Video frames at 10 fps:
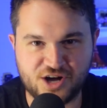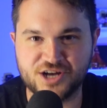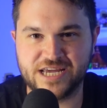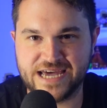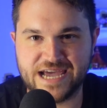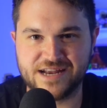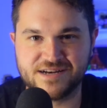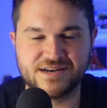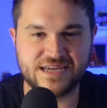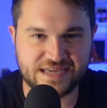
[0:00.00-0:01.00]
On ya,
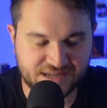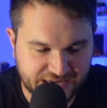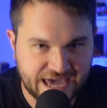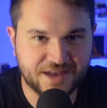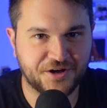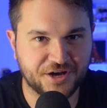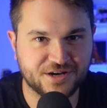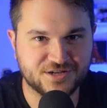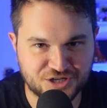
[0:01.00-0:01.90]
Hayden. Get on it.